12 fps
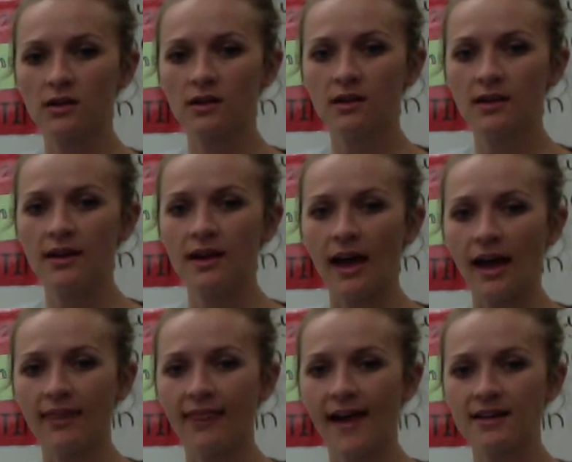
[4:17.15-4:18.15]
And last
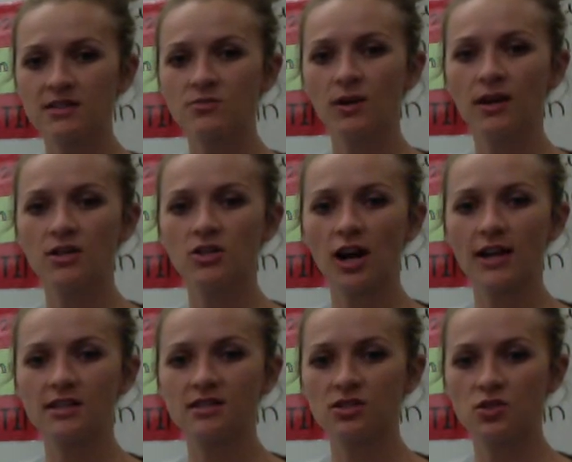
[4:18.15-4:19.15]
one, try
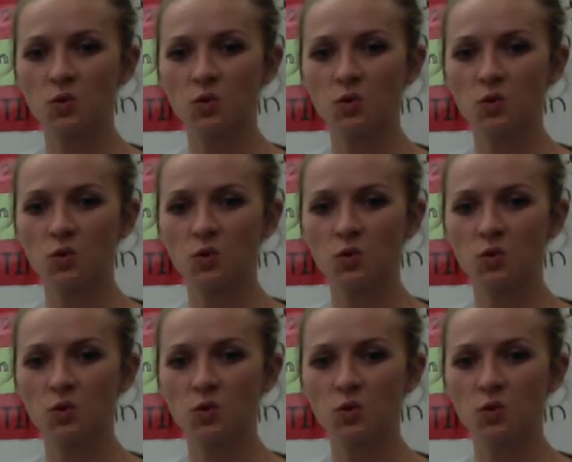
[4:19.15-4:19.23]
storm.